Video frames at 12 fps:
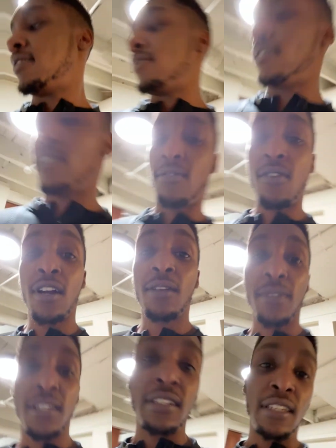Shit, walking up
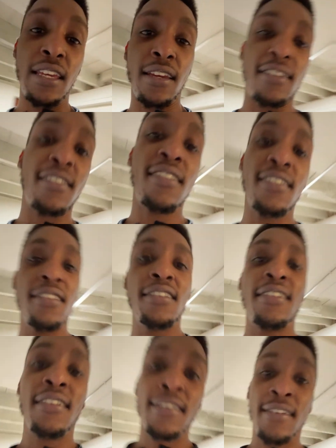these stairs.
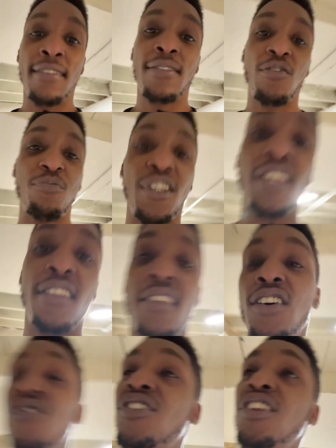It's gonna be
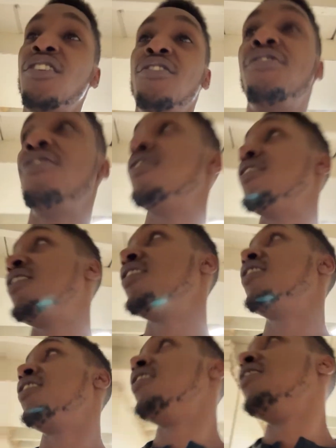tough enough.
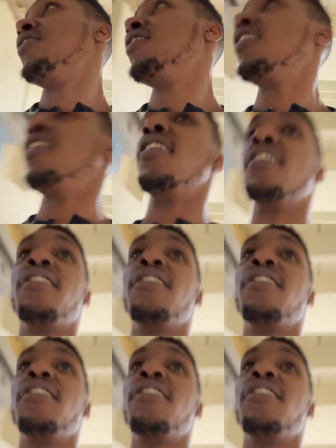Man.